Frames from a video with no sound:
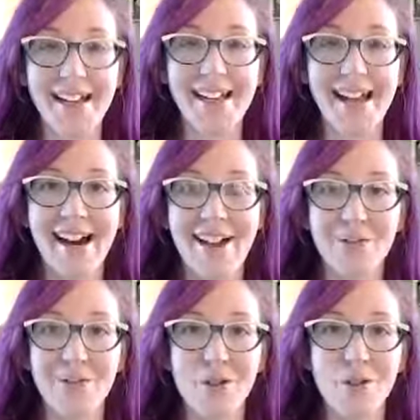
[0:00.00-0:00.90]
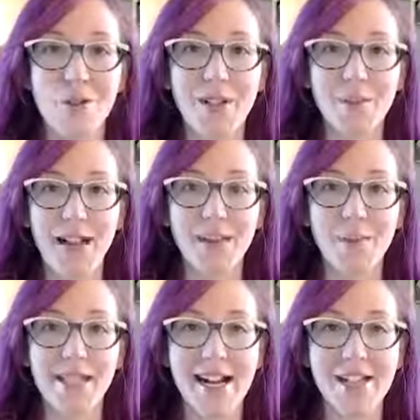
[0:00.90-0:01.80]
The first event
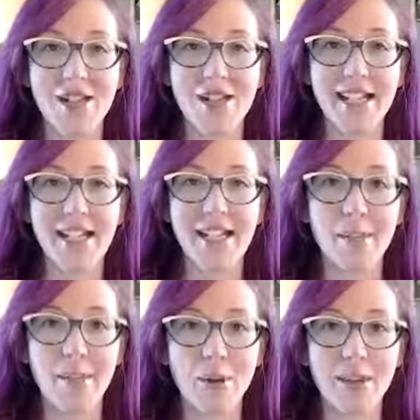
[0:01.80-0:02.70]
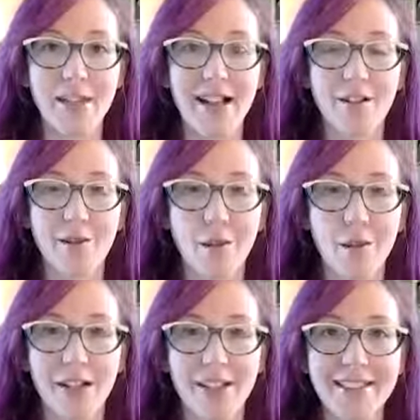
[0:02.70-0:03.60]
was actually in Berkeley,
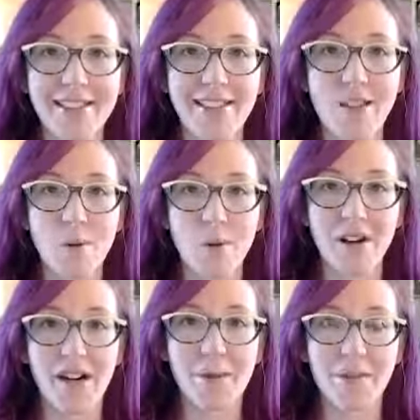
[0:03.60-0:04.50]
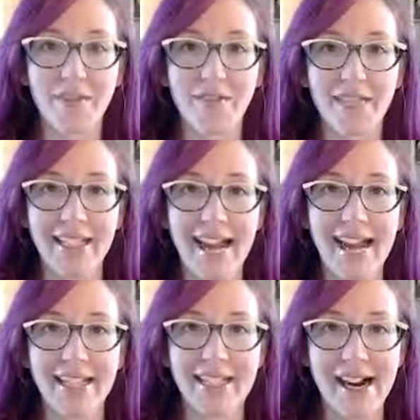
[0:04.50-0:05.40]
California. That's where I was living
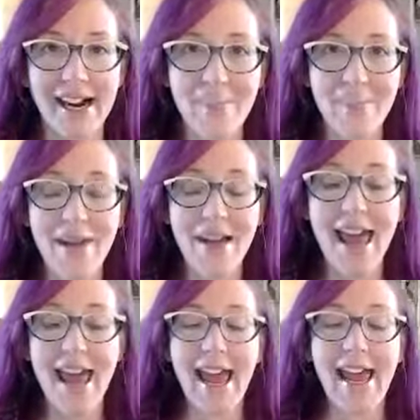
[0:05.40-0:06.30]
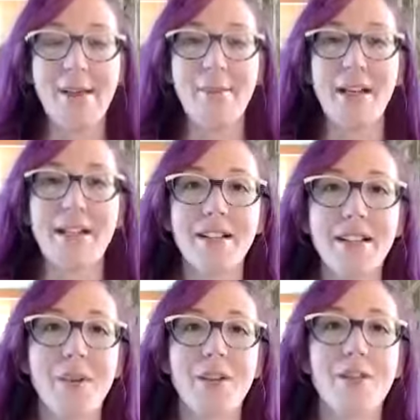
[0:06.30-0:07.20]
at the time. And
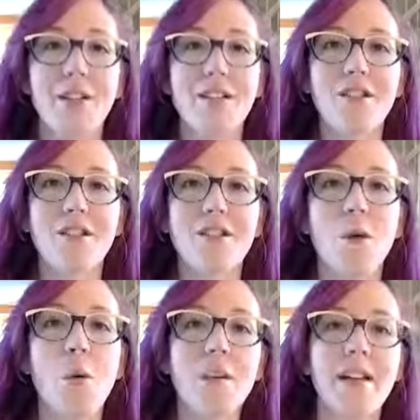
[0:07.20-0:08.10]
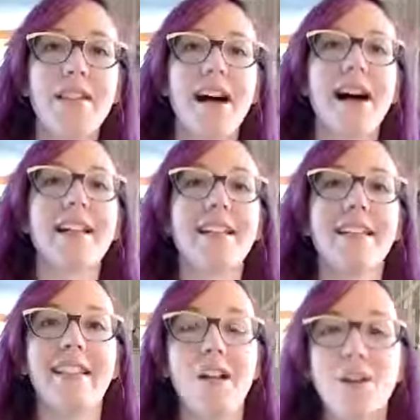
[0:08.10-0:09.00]
basically my friends just told me that
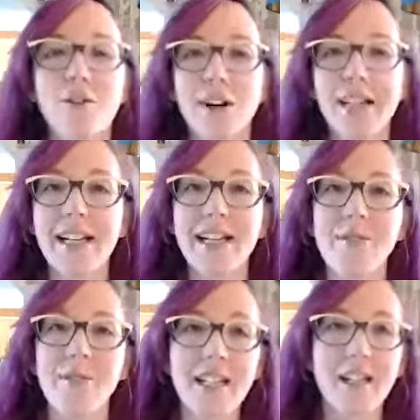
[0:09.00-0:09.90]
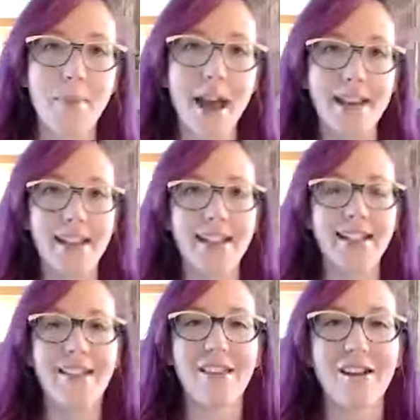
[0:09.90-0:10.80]
they couldn't find any vegan men. And
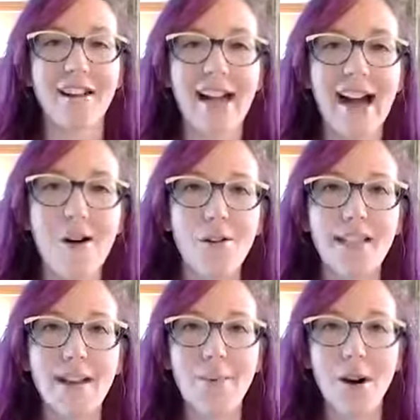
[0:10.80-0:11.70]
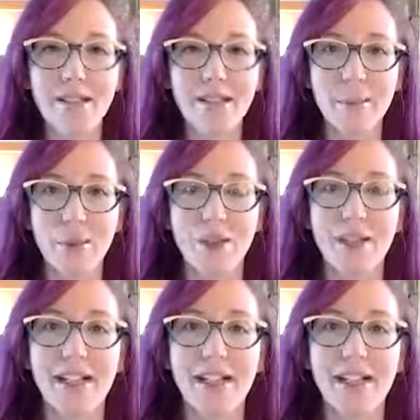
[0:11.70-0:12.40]
I thought, how is that possible?